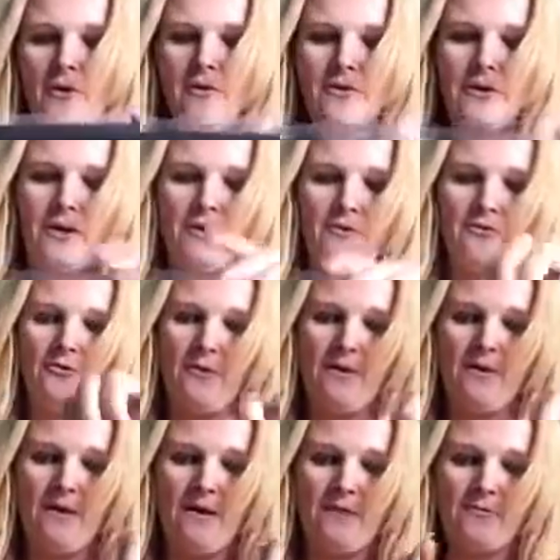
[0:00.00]
Tokyo
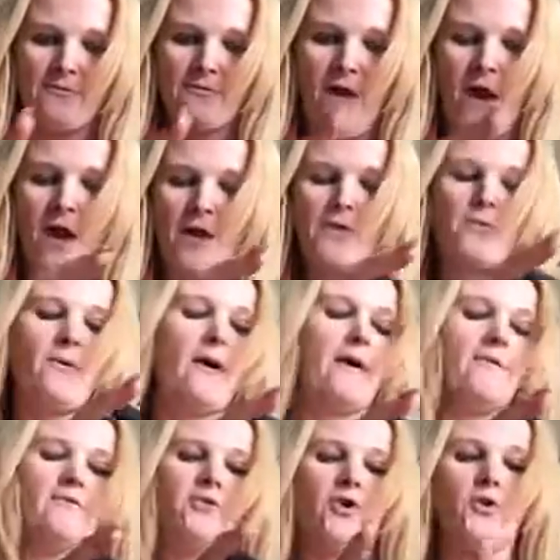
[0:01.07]
Treat. They have
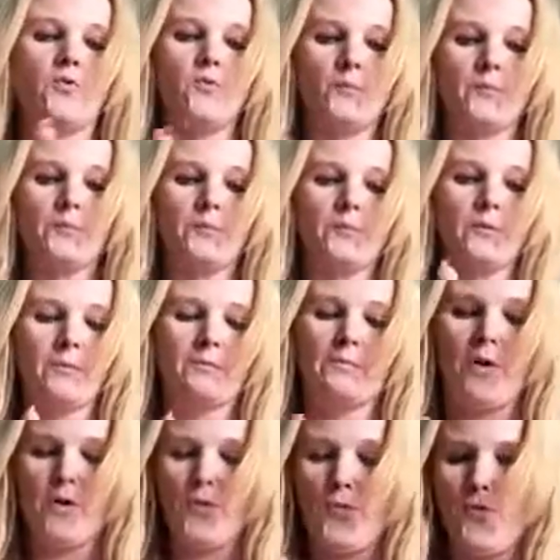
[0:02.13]
quite a few
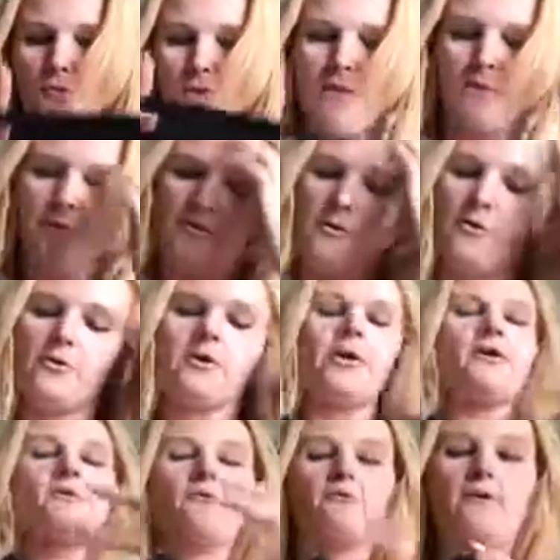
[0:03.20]
boxes now at
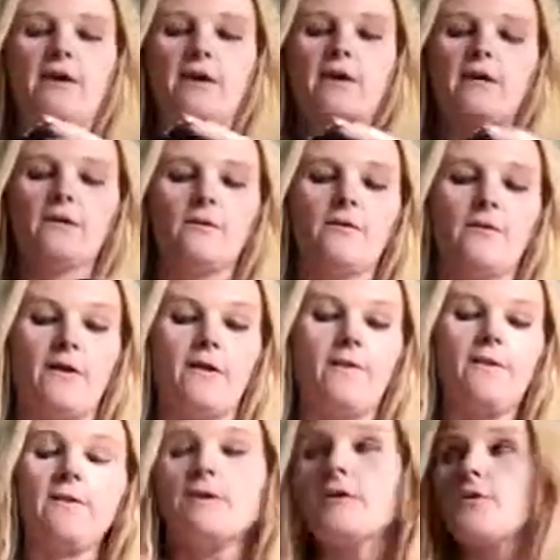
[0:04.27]
Tokyo Treat,
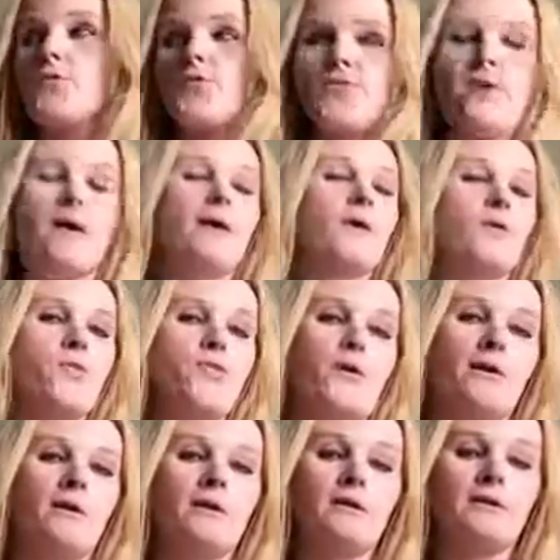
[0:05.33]
including snacks
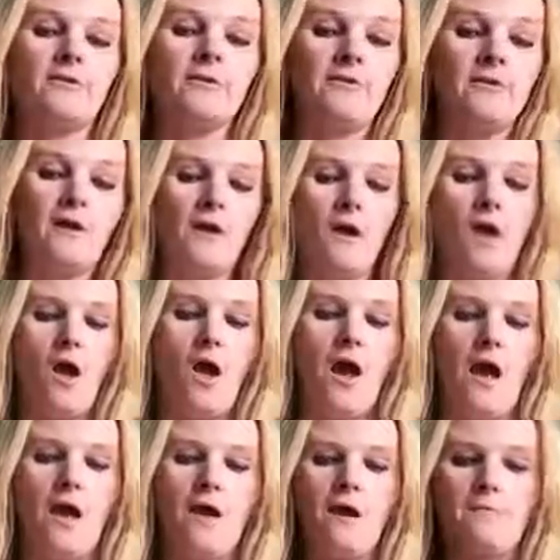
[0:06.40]
and
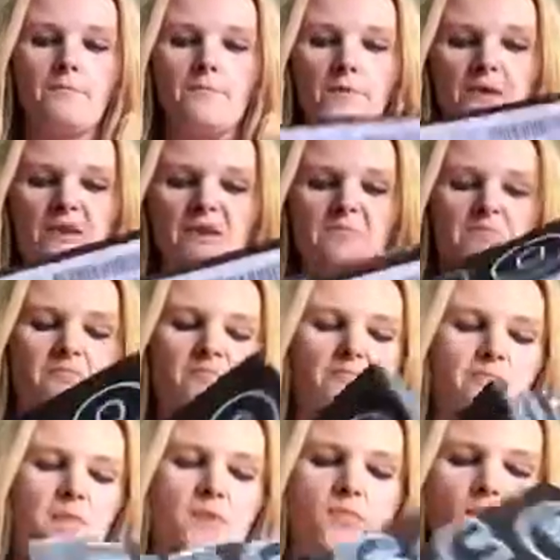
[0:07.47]
like
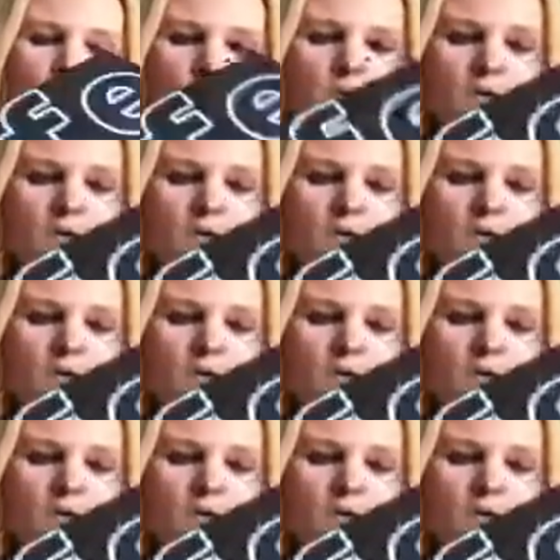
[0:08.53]
bits of